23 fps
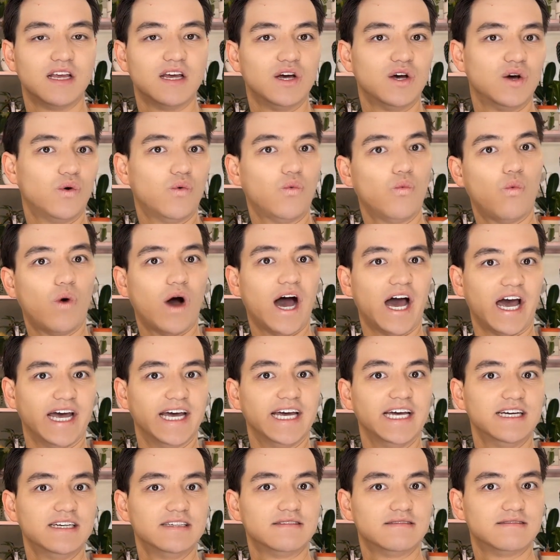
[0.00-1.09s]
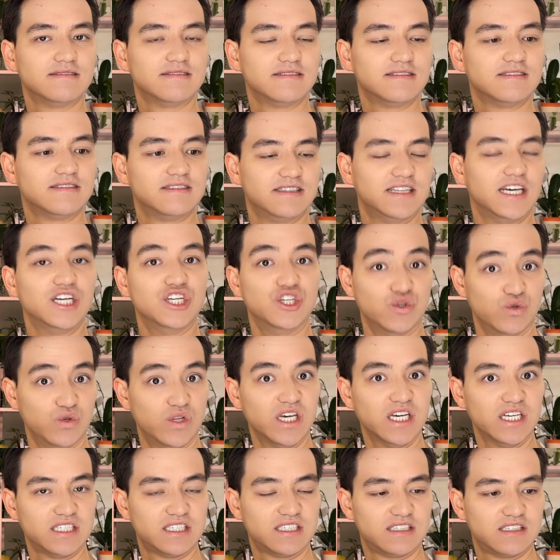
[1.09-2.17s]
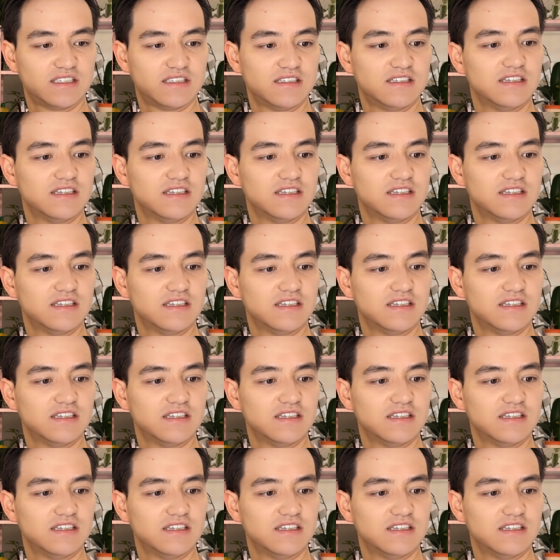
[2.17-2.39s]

why they do this,